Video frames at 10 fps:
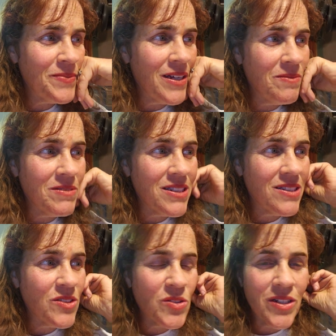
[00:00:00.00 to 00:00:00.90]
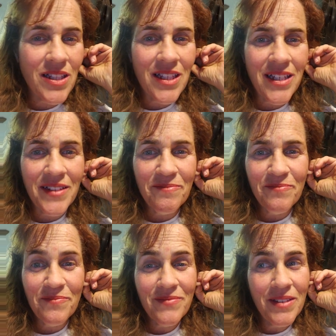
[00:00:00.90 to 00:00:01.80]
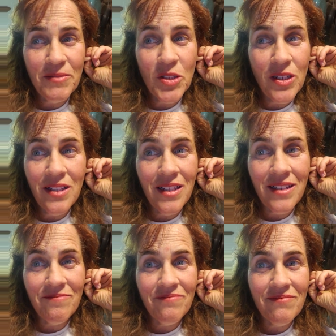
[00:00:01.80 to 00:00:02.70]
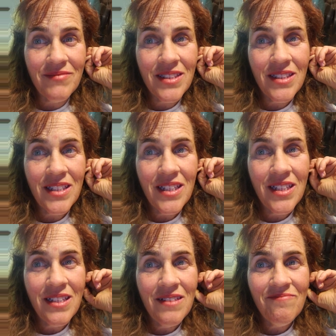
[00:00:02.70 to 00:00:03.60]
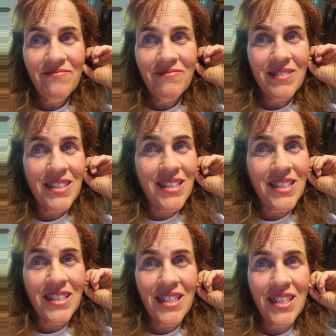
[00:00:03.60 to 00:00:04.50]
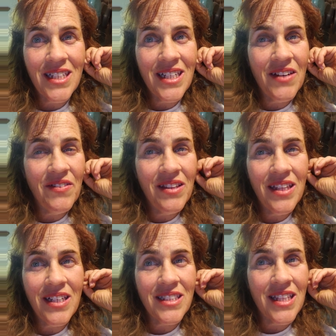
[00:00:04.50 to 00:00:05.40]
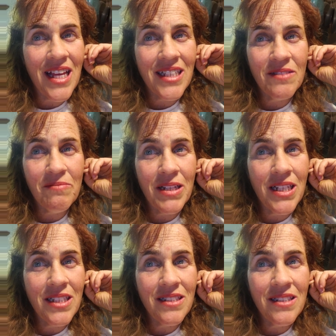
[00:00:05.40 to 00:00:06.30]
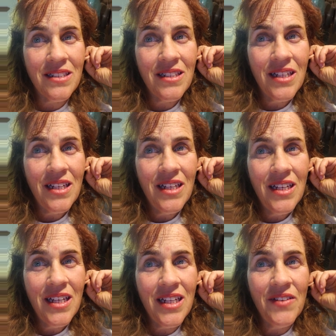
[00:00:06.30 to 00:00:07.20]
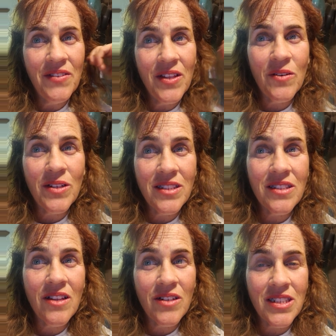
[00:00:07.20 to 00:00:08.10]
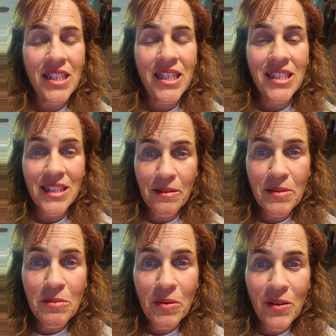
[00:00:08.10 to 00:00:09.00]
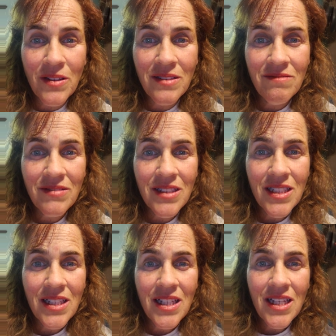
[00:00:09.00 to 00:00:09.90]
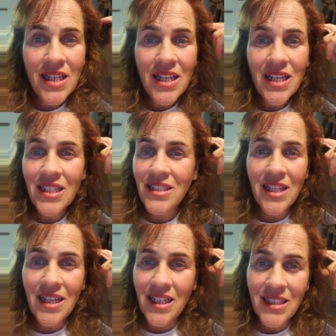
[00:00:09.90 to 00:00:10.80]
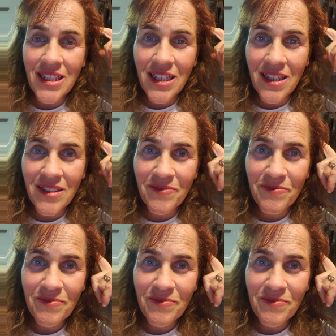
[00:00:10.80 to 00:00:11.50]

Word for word: I'm struggling. I'm struggling. This is... Everything is last minute, and even though it's largely acceptable, it's not ideal.